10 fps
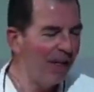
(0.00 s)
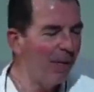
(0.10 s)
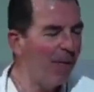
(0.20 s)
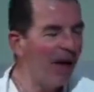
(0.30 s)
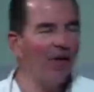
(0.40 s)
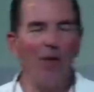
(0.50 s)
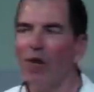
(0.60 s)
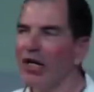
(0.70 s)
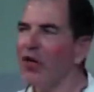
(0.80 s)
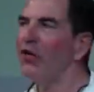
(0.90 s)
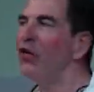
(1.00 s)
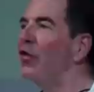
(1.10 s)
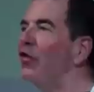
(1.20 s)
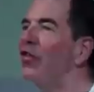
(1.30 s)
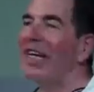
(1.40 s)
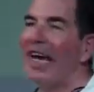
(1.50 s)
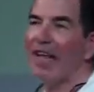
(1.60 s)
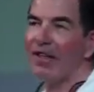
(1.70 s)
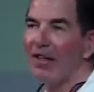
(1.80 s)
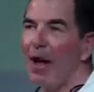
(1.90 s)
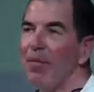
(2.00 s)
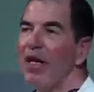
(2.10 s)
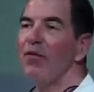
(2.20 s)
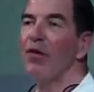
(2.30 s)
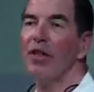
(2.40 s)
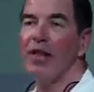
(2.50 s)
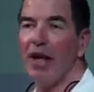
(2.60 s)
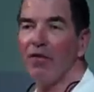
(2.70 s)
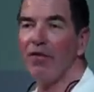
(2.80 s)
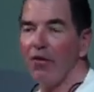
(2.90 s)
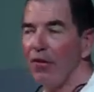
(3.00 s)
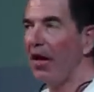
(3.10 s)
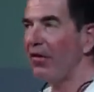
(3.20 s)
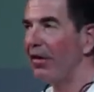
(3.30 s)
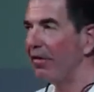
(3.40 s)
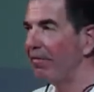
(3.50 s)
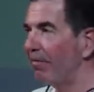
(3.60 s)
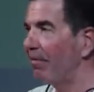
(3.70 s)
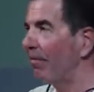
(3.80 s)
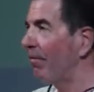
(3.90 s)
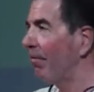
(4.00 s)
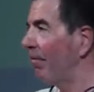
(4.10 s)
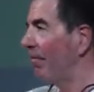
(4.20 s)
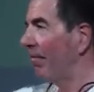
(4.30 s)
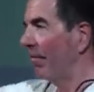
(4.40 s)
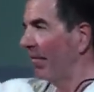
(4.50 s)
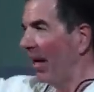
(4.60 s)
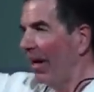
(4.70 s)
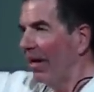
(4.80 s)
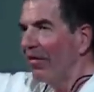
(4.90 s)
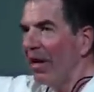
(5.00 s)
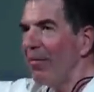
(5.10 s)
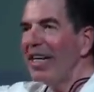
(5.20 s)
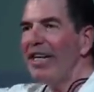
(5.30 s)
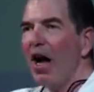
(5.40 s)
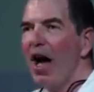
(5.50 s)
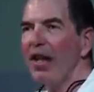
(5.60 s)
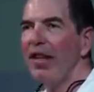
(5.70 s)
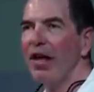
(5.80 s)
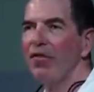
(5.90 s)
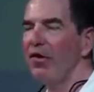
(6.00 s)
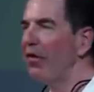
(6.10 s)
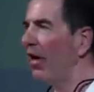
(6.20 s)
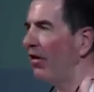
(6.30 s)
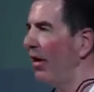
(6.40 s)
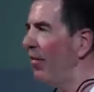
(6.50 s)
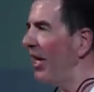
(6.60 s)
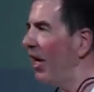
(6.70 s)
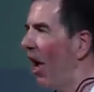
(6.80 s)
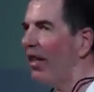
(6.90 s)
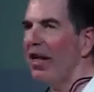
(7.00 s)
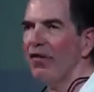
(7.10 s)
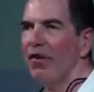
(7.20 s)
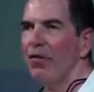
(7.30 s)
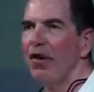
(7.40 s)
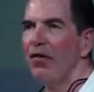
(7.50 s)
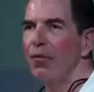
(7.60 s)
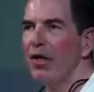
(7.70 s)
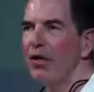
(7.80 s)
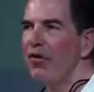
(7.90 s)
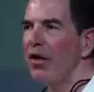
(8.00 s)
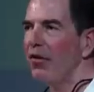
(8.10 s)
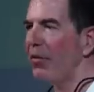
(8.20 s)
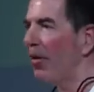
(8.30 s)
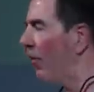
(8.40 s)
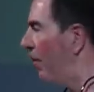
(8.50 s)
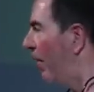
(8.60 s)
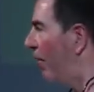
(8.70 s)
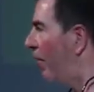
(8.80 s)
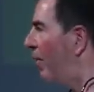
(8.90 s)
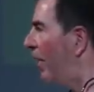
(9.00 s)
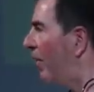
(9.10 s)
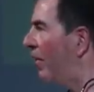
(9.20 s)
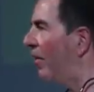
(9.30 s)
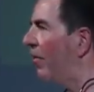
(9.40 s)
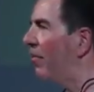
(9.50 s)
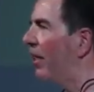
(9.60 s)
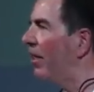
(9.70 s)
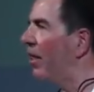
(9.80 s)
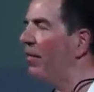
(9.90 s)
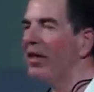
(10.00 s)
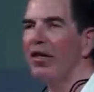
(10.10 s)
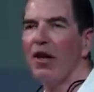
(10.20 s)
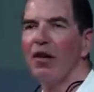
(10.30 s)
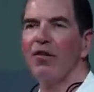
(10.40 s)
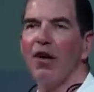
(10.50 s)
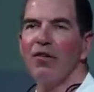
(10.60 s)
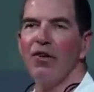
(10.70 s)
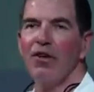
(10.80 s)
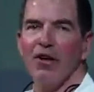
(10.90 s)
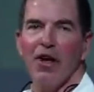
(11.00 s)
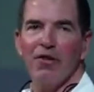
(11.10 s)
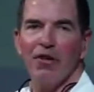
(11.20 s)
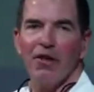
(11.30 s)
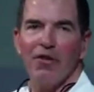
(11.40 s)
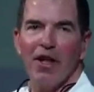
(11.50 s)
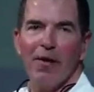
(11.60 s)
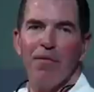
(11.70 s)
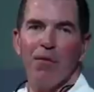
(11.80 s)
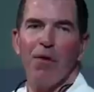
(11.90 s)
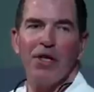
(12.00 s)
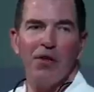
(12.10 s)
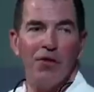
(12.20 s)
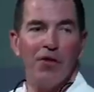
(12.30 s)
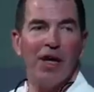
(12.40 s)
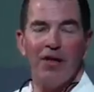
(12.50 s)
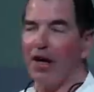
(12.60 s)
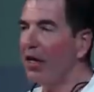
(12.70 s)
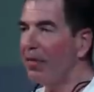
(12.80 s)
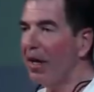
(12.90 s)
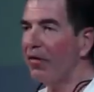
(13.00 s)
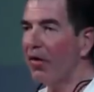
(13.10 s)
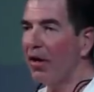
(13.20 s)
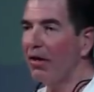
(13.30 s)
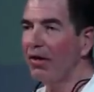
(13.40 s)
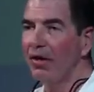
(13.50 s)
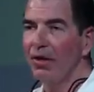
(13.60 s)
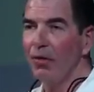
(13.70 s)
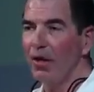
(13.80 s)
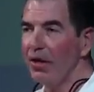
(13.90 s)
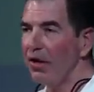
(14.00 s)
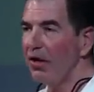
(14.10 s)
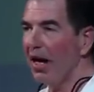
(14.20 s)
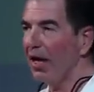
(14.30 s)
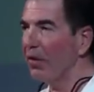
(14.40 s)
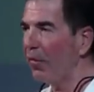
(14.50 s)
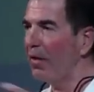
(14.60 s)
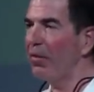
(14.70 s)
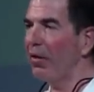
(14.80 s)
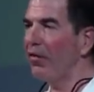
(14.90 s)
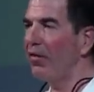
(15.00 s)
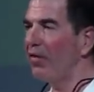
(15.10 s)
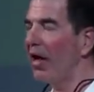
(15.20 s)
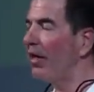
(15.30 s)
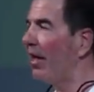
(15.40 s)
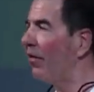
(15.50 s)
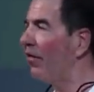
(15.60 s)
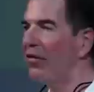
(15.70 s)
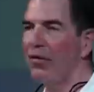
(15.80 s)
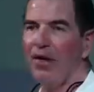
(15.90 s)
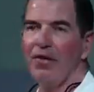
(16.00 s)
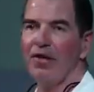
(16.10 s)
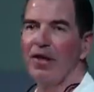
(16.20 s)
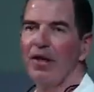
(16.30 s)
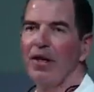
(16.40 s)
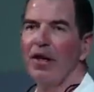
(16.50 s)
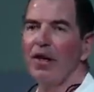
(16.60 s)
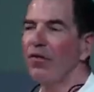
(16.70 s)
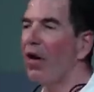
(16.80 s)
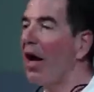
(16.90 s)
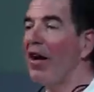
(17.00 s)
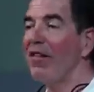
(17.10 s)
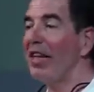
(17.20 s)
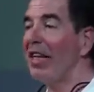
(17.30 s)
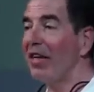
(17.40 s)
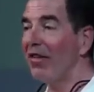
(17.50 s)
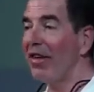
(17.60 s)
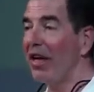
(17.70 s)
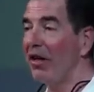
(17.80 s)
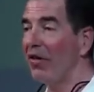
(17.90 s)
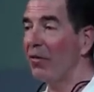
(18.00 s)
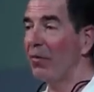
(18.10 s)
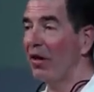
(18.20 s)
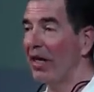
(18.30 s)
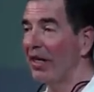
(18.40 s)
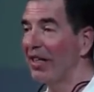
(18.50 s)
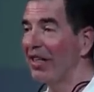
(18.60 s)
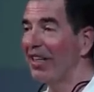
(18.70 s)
Depends on what you do together. How many of you are in that situation? Is anybody not in that situation? Anybody not in that situation where you share responsibility with somebody else to get something done, but they're not in charge of you, you're not in charge of them, but what you do get done depends on what you do together. One person's not in that situation. So I don't have anything to say to you this morning.